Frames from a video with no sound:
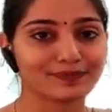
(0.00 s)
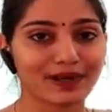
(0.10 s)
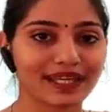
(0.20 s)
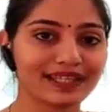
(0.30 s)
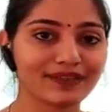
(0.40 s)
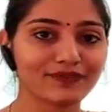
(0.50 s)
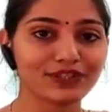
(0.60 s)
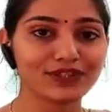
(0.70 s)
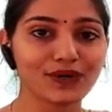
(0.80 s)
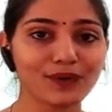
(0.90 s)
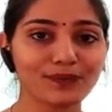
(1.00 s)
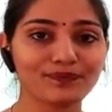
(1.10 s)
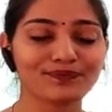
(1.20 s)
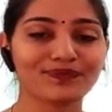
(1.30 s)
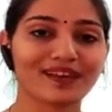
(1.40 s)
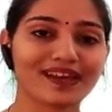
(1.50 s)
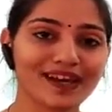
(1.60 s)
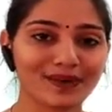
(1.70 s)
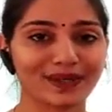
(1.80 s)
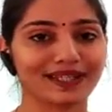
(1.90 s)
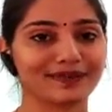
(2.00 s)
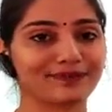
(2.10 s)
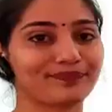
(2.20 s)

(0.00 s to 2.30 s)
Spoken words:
begin the video. Okay.